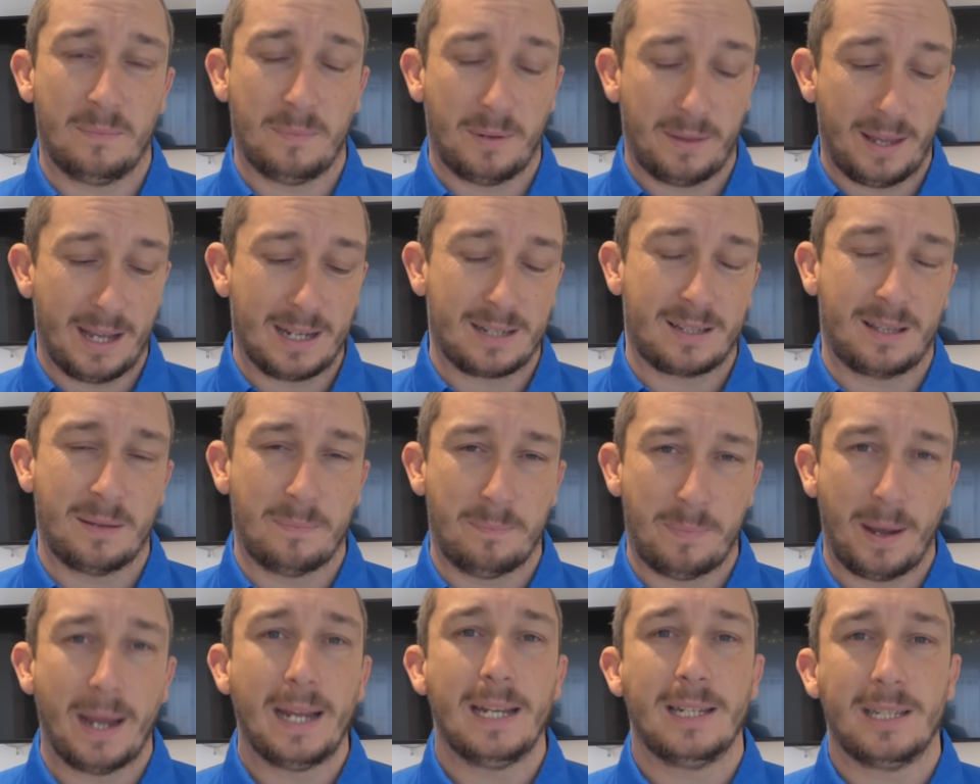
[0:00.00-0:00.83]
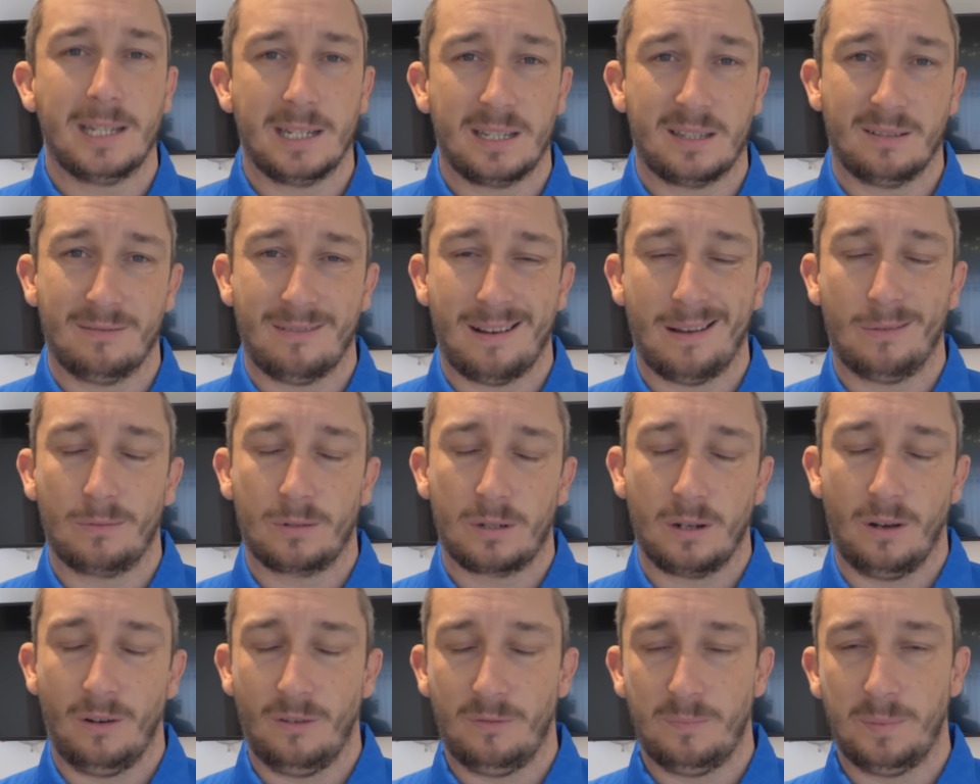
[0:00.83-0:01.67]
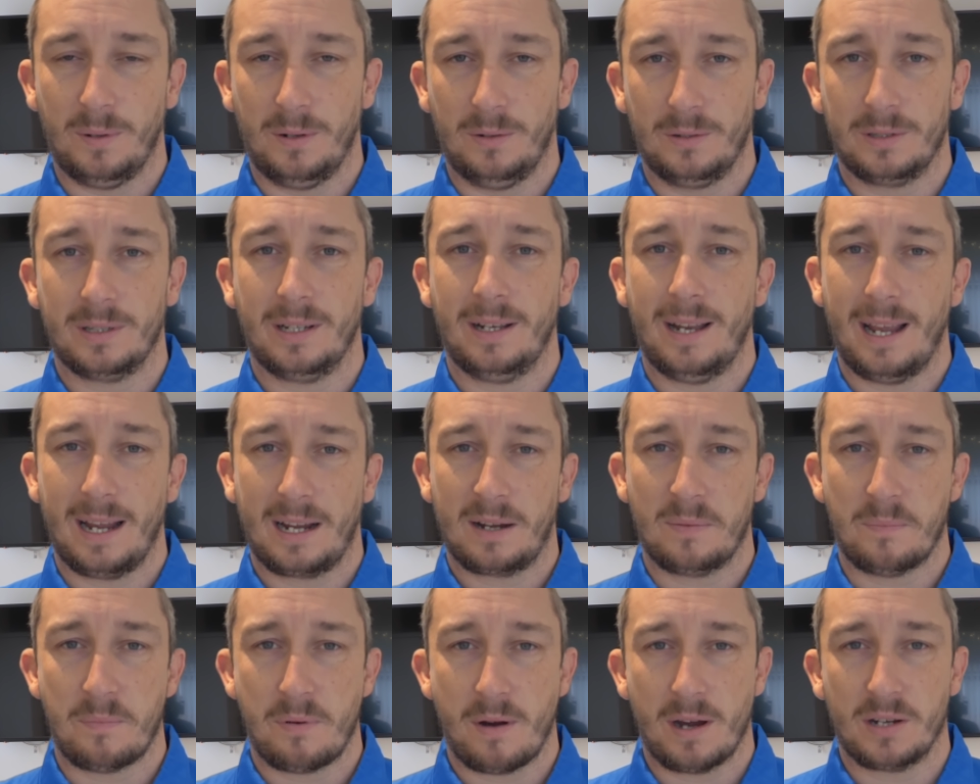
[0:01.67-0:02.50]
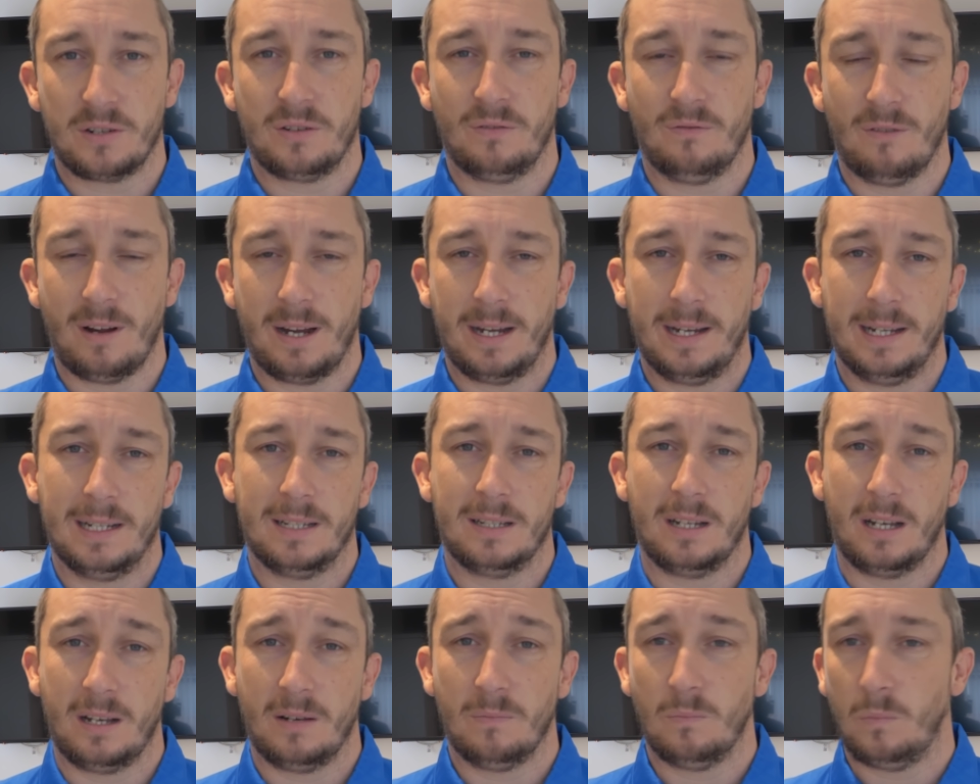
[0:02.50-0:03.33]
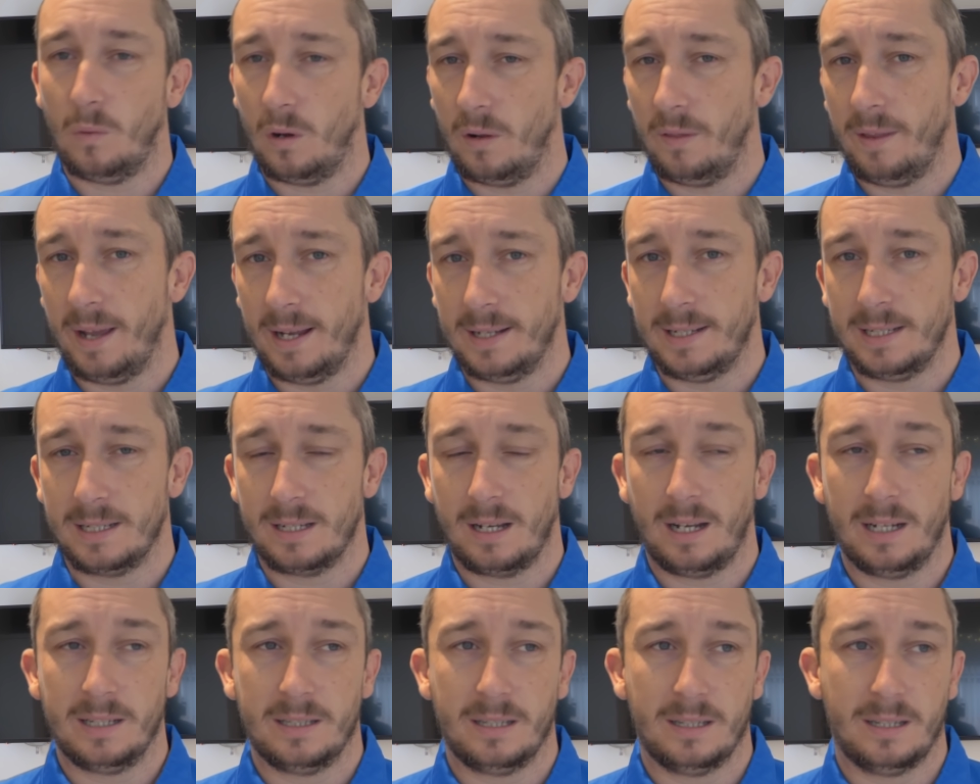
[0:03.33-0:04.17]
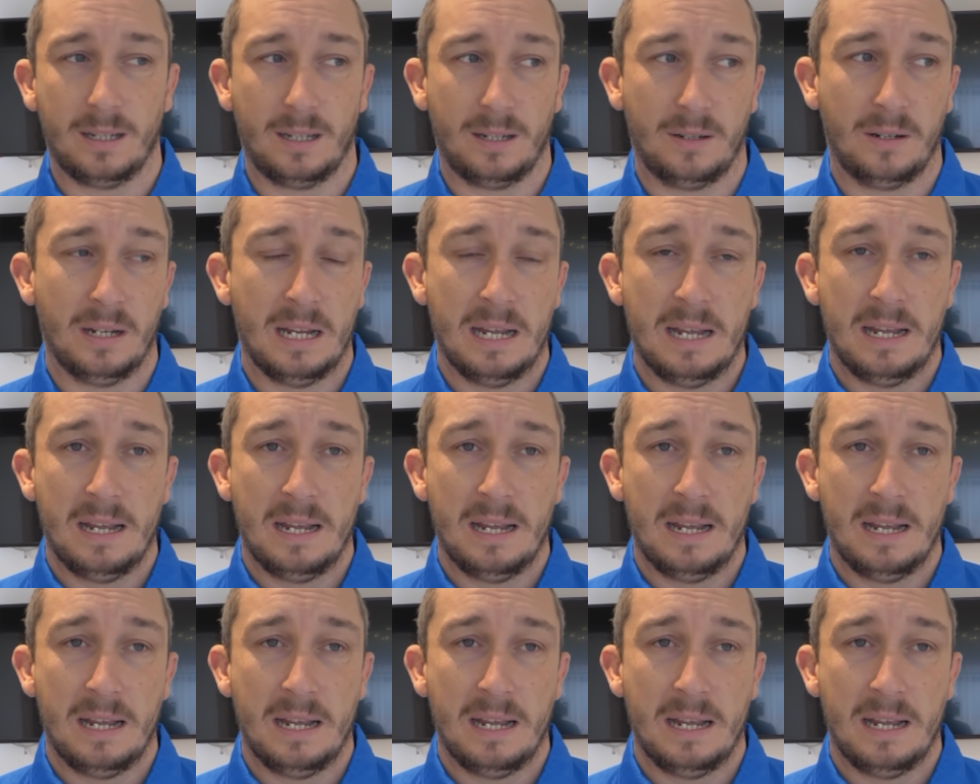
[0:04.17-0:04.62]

but that's the basis around golf balls and their compression ratings and what they're designed to do.